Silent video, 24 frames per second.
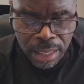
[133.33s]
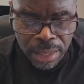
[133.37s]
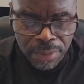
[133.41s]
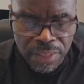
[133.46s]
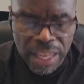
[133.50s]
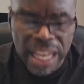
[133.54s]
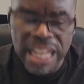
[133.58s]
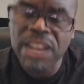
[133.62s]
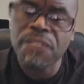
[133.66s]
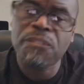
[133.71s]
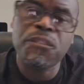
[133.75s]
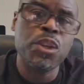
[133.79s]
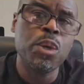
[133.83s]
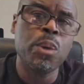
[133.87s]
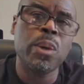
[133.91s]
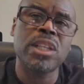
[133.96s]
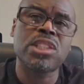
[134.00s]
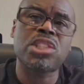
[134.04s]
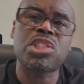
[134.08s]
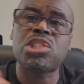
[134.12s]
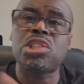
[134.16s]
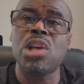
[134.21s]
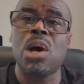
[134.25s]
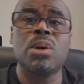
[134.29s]
that if you
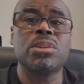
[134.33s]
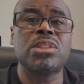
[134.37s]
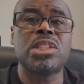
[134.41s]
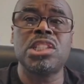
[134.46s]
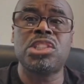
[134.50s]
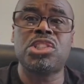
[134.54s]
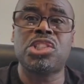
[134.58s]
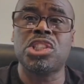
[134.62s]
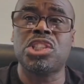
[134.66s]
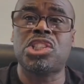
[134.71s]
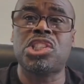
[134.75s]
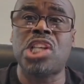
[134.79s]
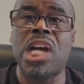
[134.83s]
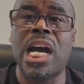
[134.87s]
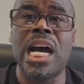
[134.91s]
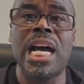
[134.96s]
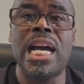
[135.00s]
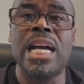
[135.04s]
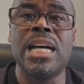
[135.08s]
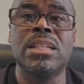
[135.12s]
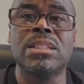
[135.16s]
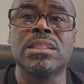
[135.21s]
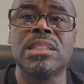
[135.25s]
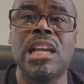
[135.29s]
assaulted your
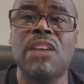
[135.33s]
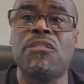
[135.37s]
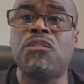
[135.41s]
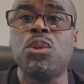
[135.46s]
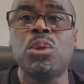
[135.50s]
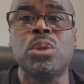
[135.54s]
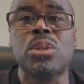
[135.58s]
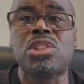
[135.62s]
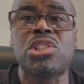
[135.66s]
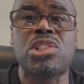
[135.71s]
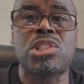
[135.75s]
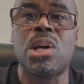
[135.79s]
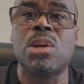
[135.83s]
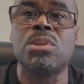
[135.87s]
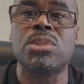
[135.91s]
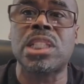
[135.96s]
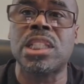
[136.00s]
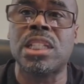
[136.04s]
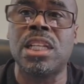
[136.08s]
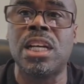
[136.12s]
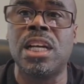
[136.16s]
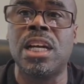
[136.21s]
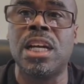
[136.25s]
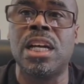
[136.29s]
child, if you
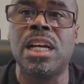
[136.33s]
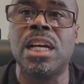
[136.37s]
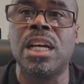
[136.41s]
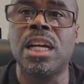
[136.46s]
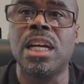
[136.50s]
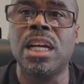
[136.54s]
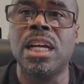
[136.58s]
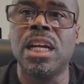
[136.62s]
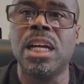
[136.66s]
assaulted her,